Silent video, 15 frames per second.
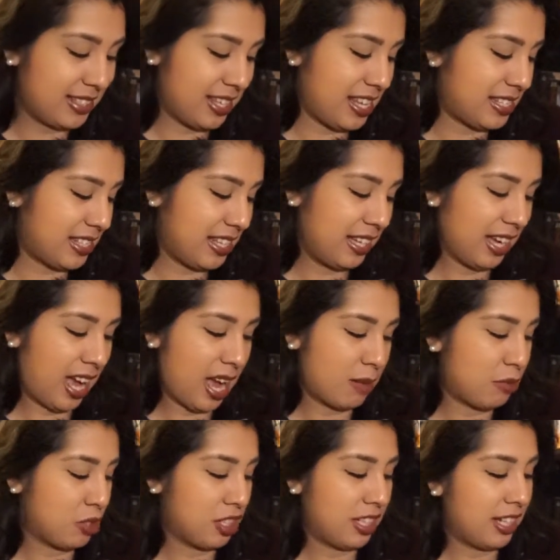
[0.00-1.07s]
is easy.
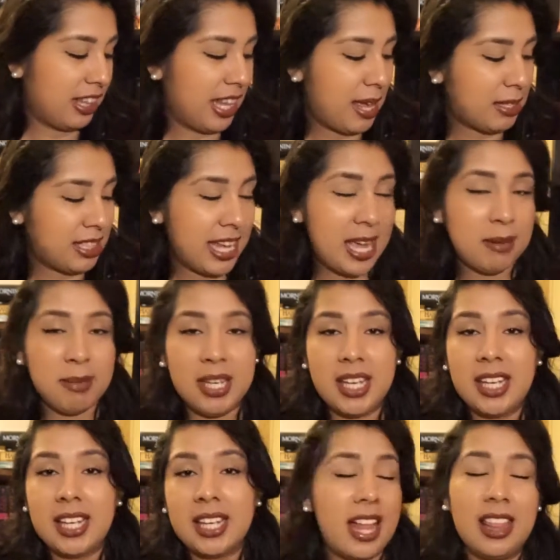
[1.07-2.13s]
I'm just, take
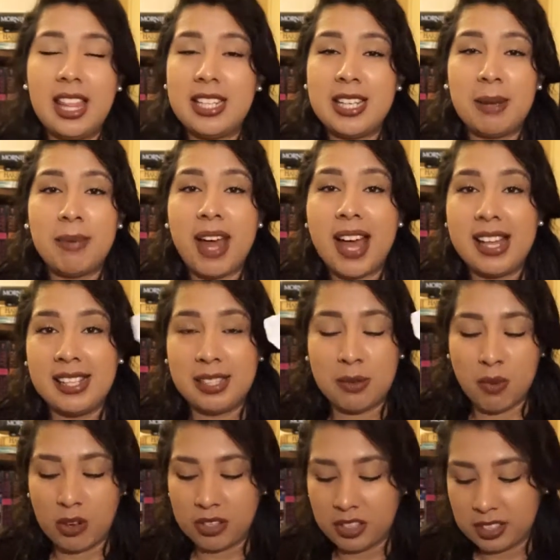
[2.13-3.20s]
my ass to
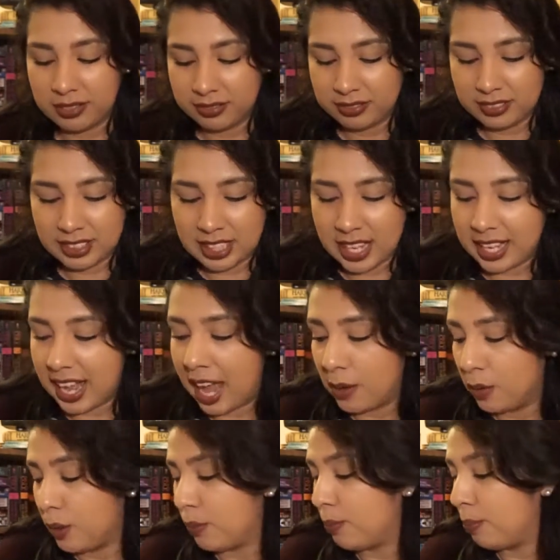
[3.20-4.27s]
Mordor. Like, I
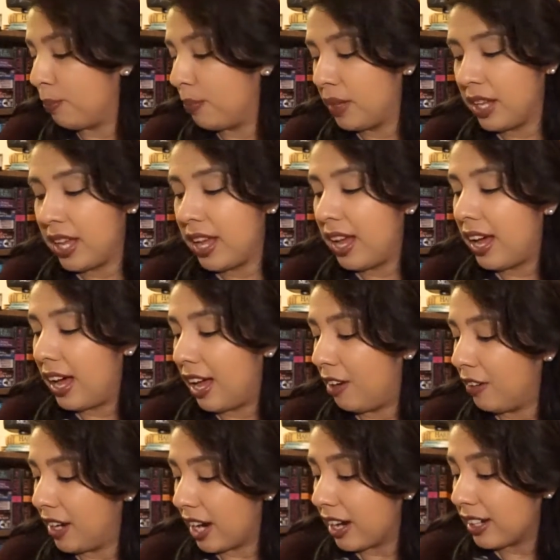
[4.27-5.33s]

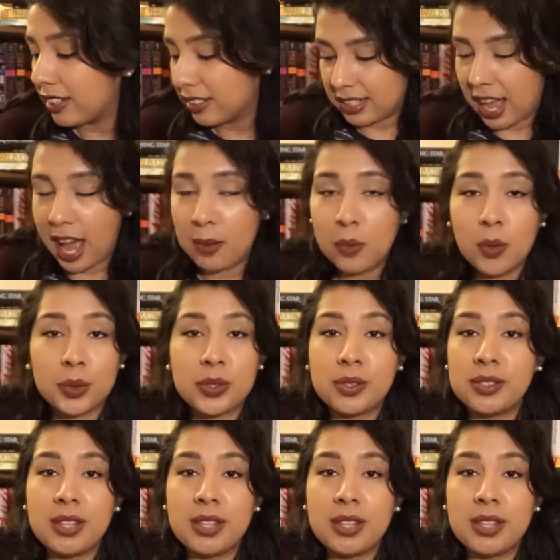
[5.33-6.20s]
don't care. I will